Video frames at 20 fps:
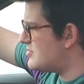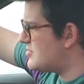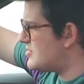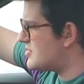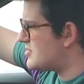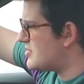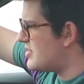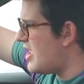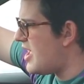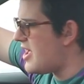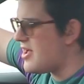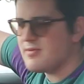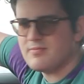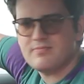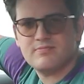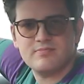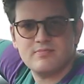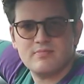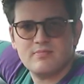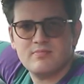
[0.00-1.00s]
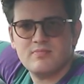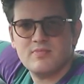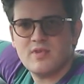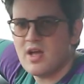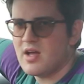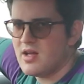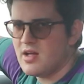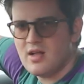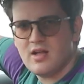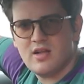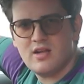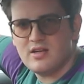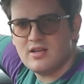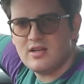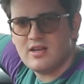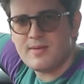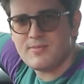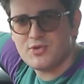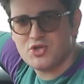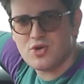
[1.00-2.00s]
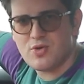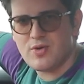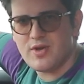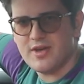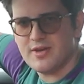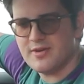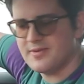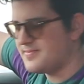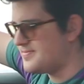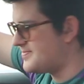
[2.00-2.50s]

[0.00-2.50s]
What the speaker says: So yeah, let me show you.